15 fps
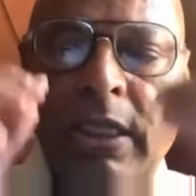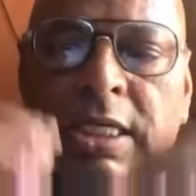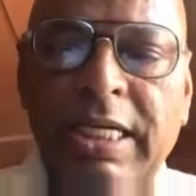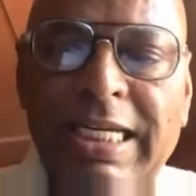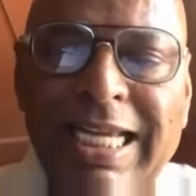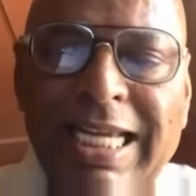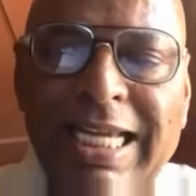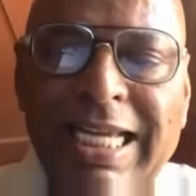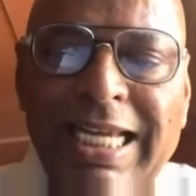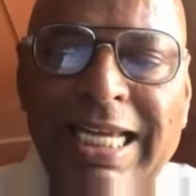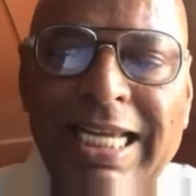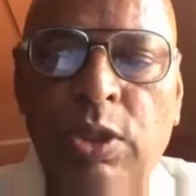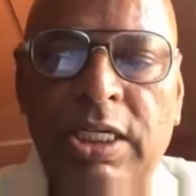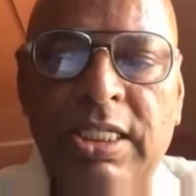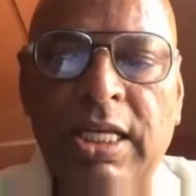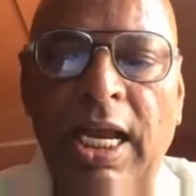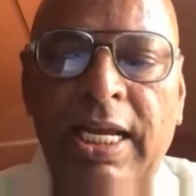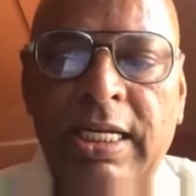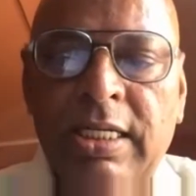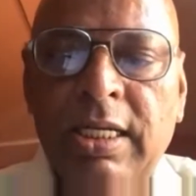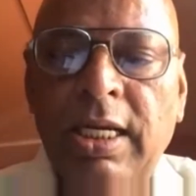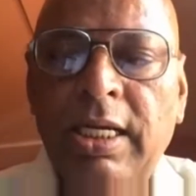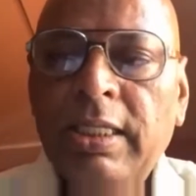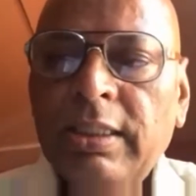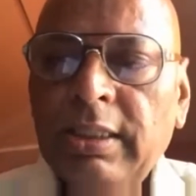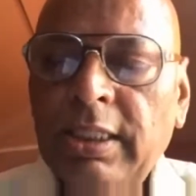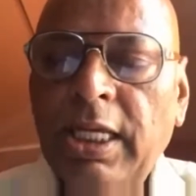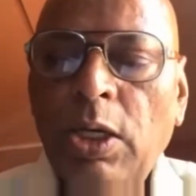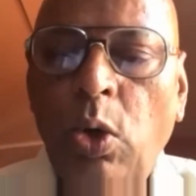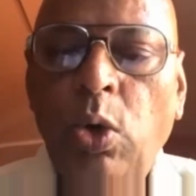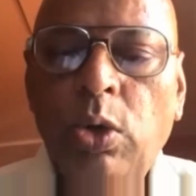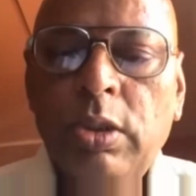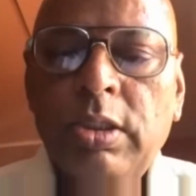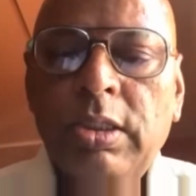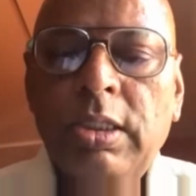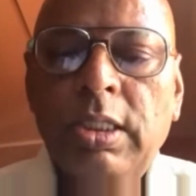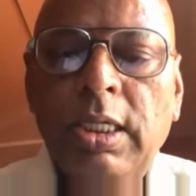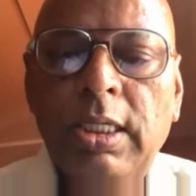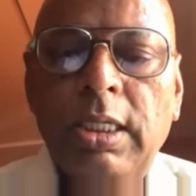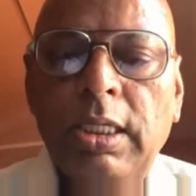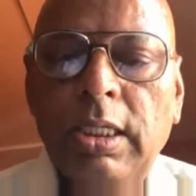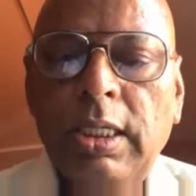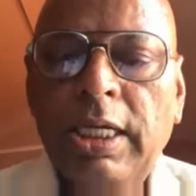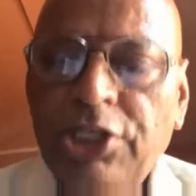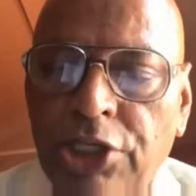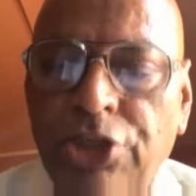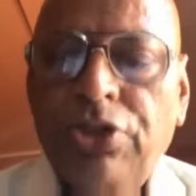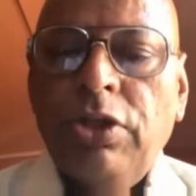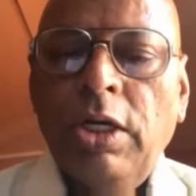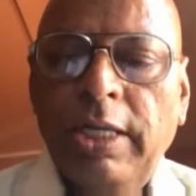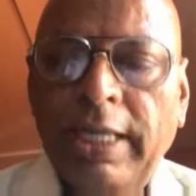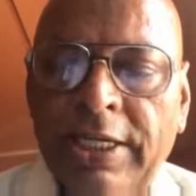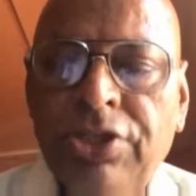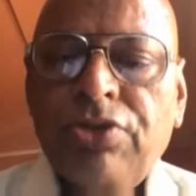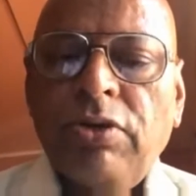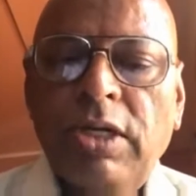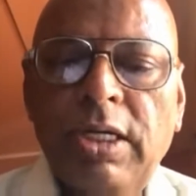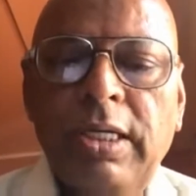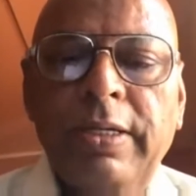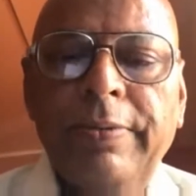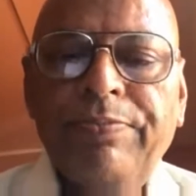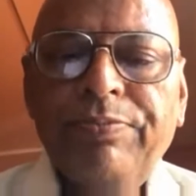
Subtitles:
create or design their own additional extra